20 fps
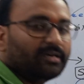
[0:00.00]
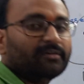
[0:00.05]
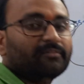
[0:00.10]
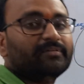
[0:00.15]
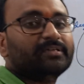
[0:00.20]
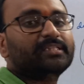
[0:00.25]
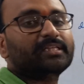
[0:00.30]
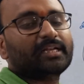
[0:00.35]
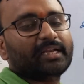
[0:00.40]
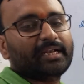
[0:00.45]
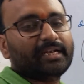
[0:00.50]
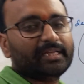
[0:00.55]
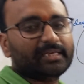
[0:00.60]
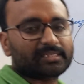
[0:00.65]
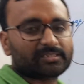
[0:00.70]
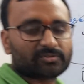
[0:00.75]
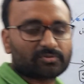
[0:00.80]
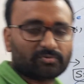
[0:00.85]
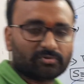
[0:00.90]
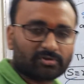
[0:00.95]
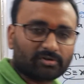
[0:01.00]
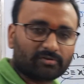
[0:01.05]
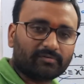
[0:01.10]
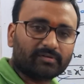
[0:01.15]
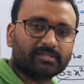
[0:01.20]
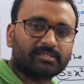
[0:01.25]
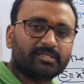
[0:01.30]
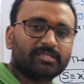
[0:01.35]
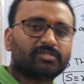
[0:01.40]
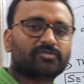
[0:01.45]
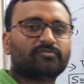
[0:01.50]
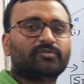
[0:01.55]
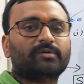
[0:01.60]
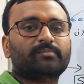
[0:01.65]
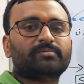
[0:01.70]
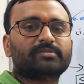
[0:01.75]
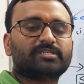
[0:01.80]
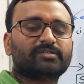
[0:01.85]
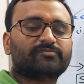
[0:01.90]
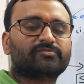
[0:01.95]
with the radius root over g square
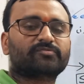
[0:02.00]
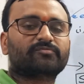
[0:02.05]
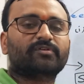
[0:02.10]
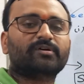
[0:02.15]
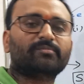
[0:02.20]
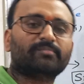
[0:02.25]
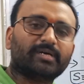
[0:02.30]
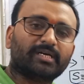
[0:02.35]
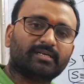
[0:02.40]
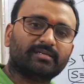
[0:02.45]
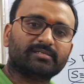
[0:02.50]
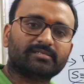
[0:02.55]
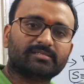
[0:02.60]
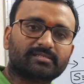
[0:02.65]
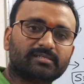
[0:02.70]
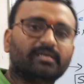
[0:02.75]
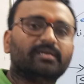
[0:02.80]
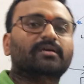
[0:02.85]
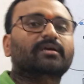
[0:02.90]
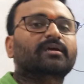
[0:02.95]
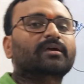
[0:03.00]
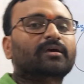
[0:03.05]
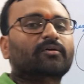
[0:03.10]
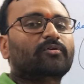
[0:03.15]
plus f square minus c.